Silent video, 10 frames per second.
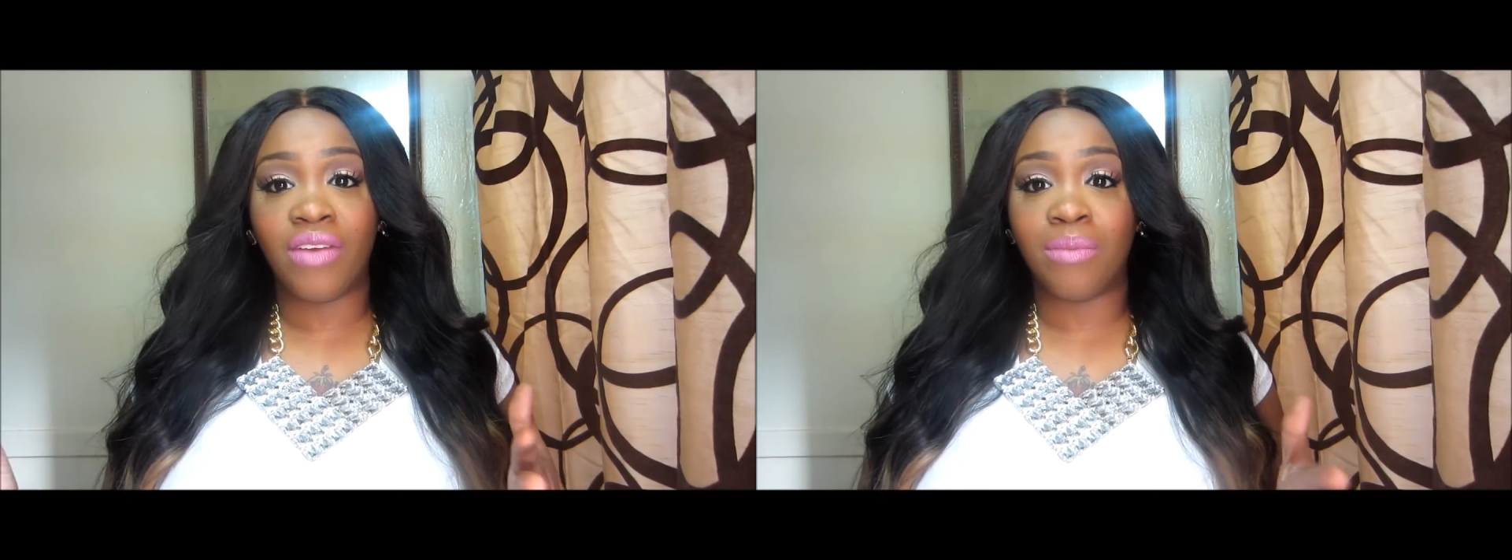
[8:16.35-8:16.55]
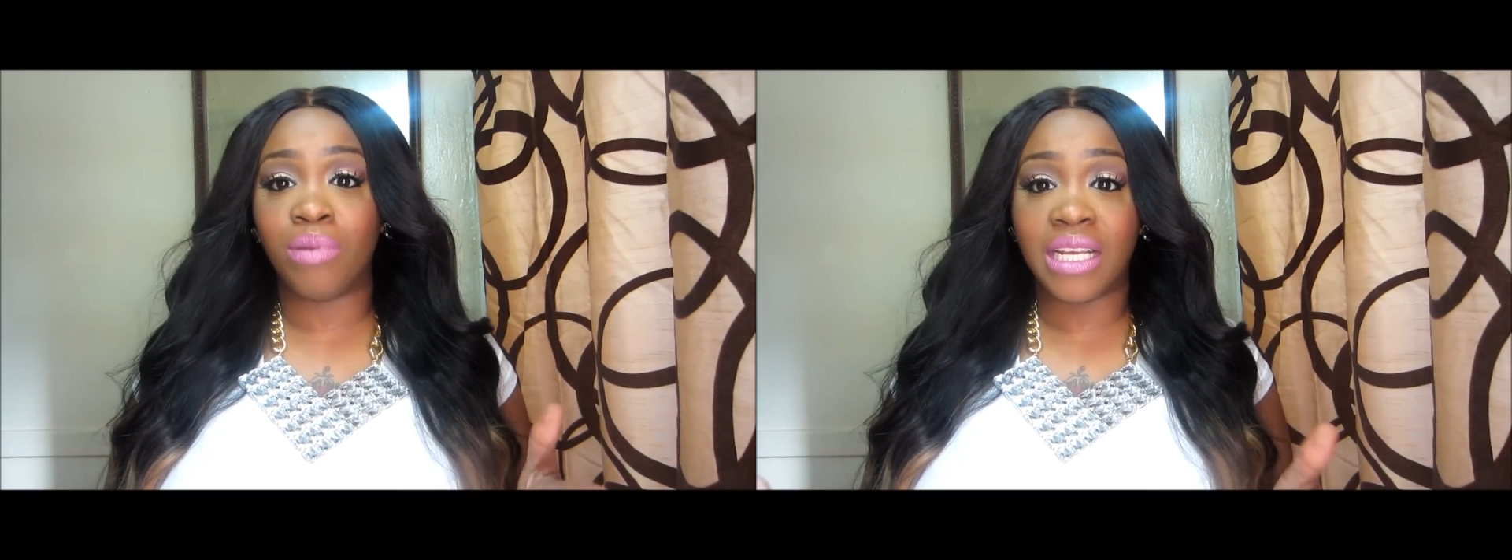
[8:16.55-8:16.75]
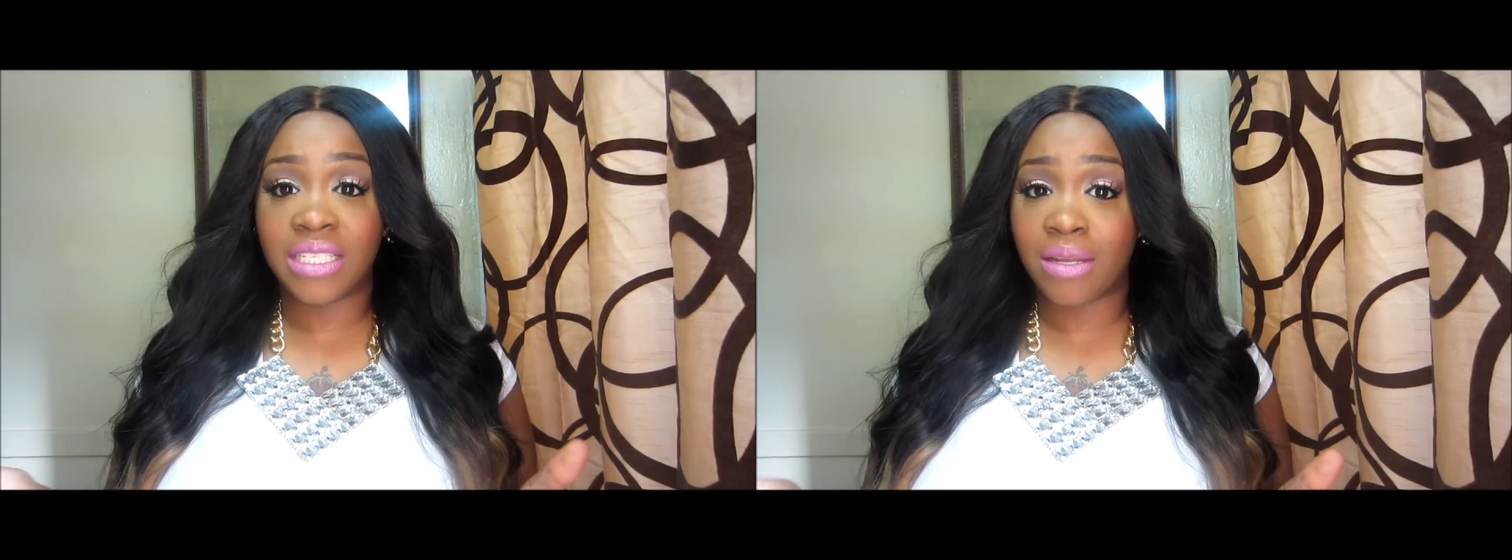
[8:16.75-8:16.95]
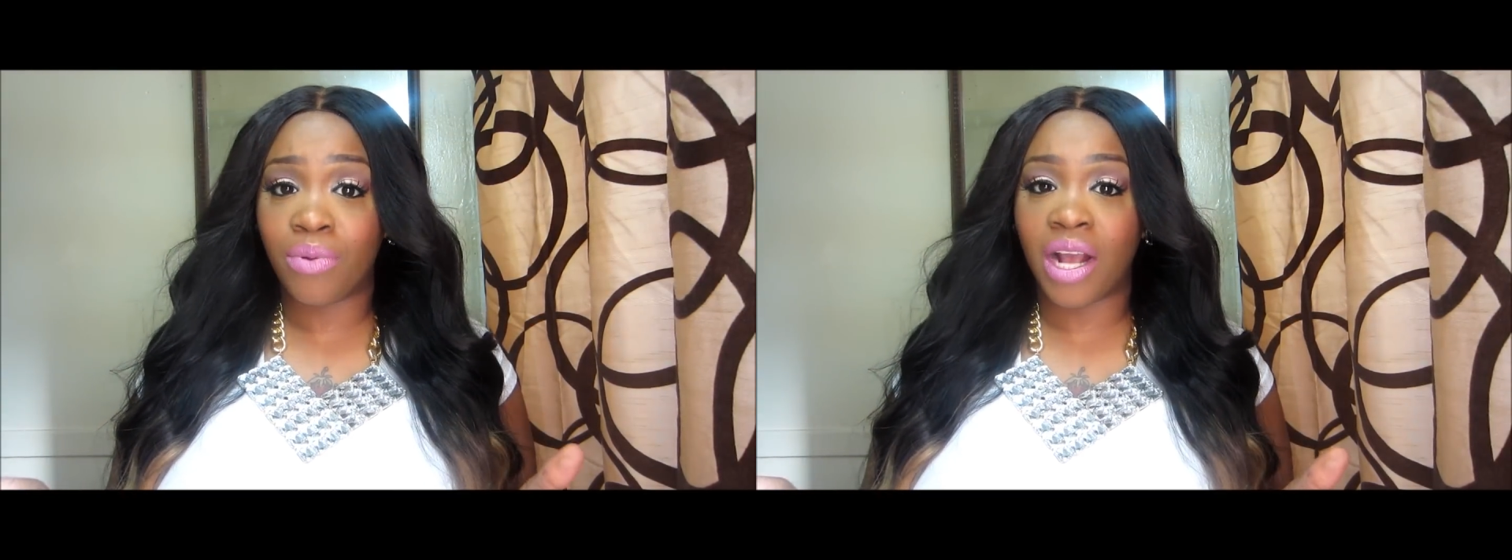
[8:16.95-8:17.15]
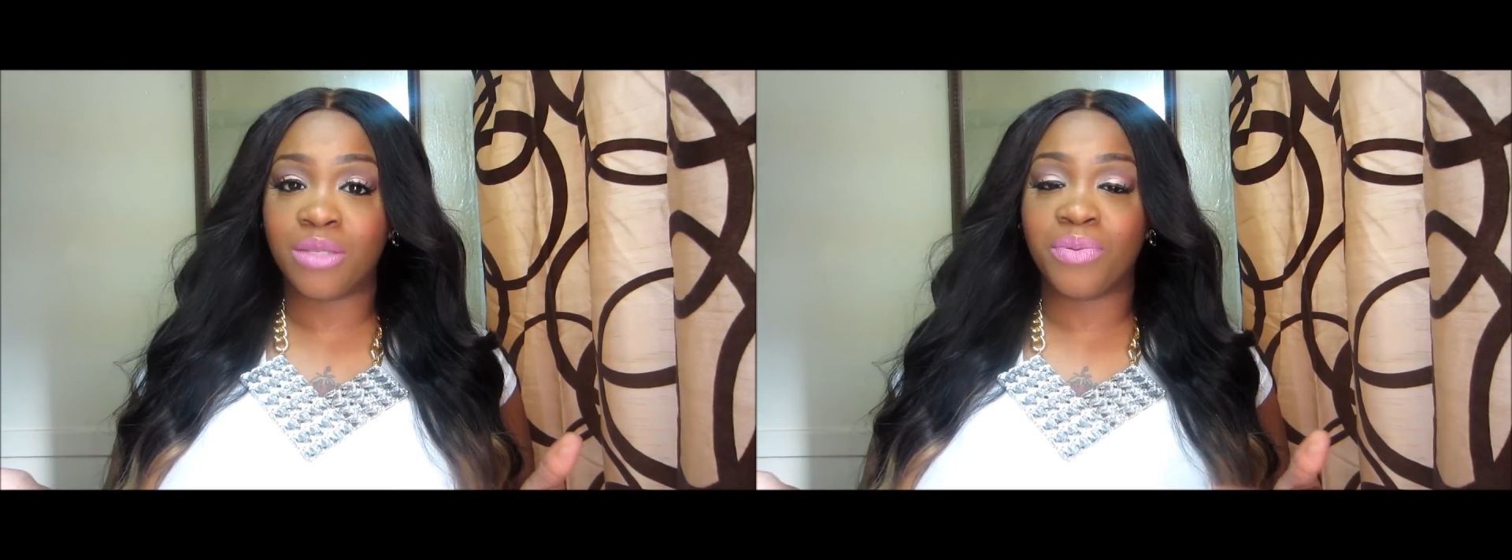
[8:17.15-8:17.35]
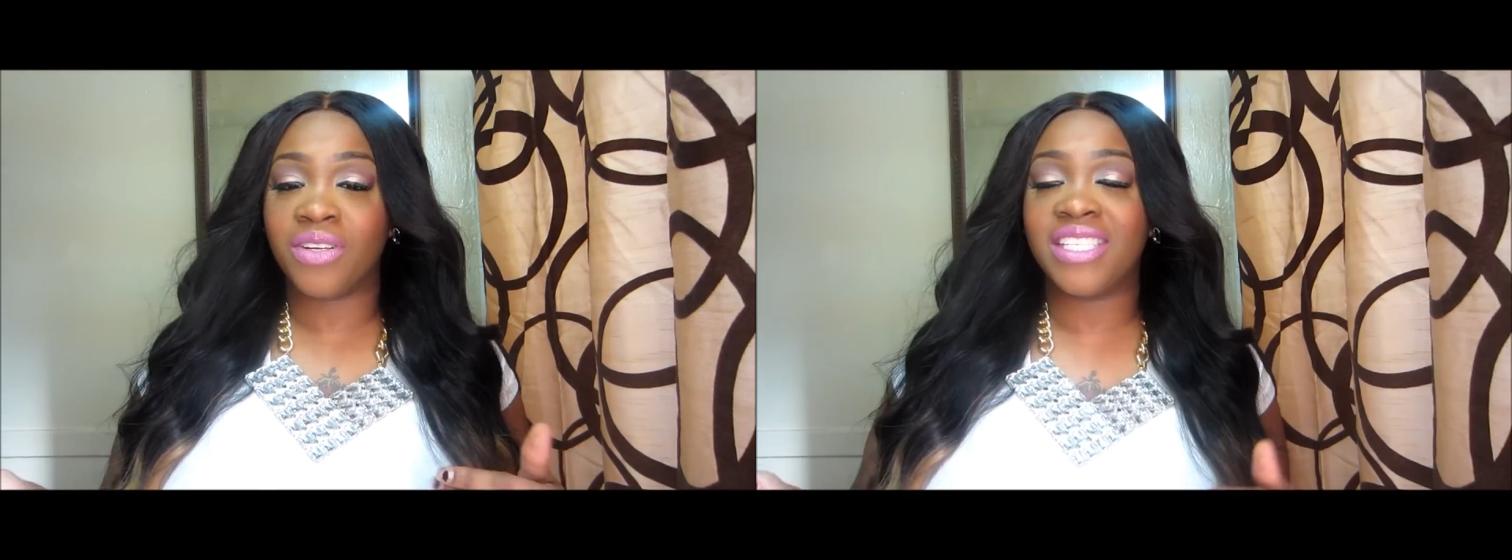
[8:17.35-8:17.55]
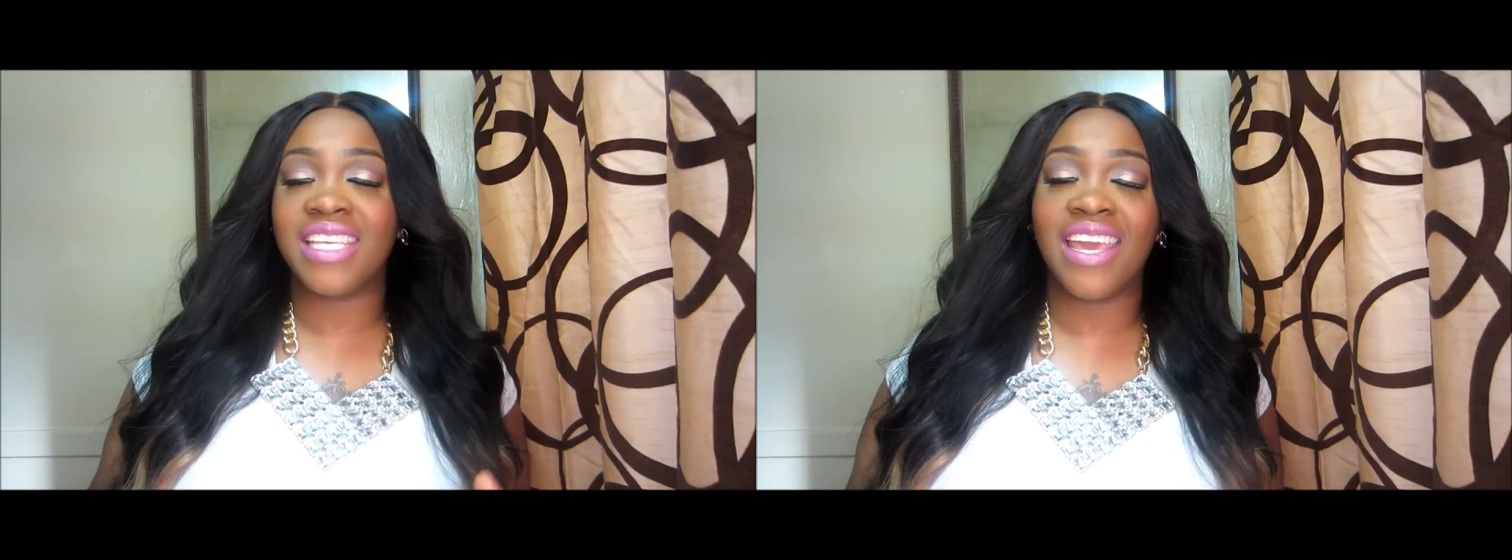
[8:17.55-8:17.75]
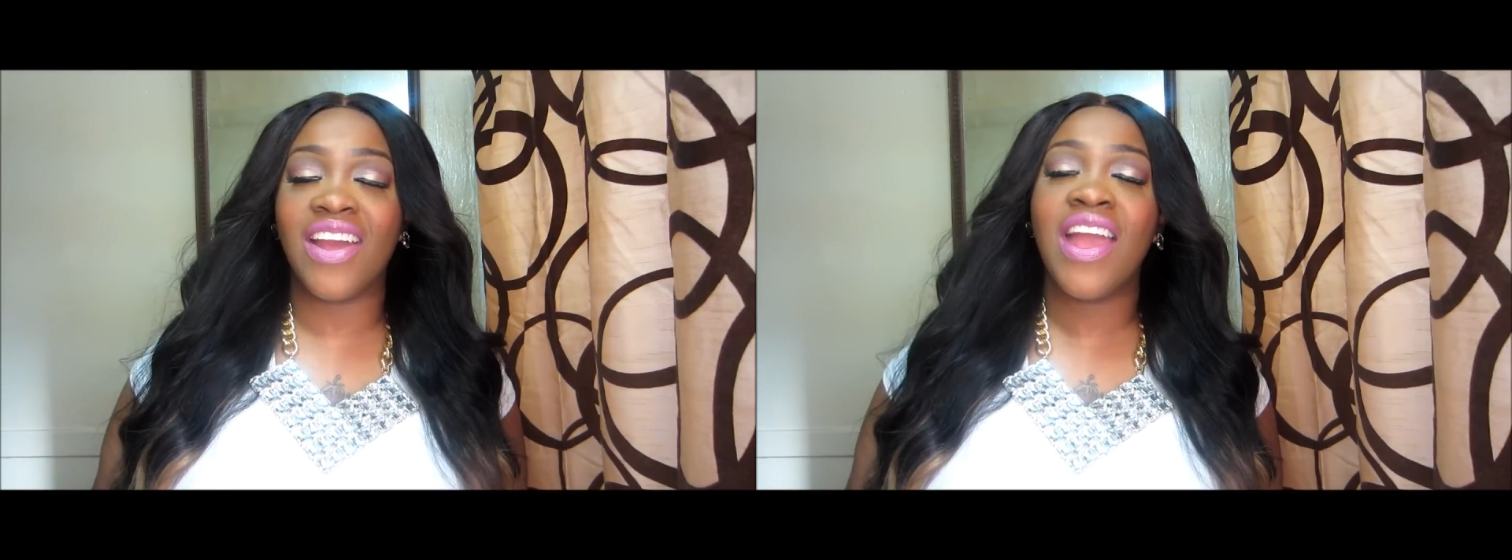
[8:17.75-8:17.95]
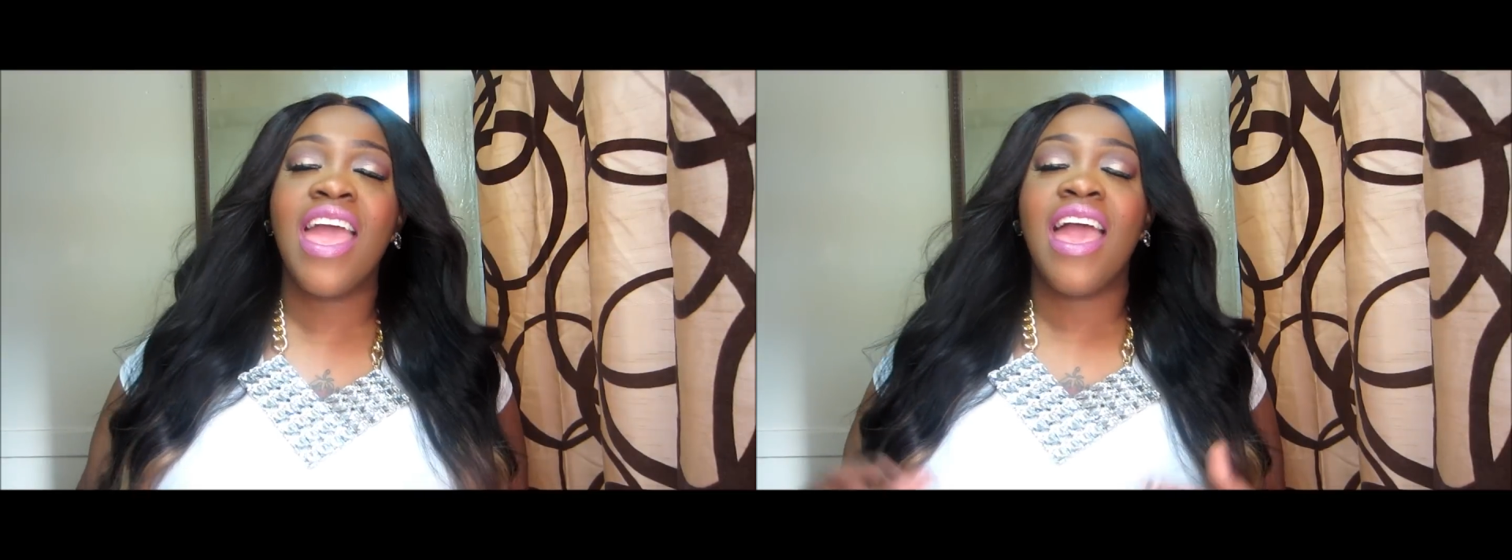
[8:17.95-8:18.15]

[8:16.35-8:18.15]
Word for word: a blessed and prosperous year.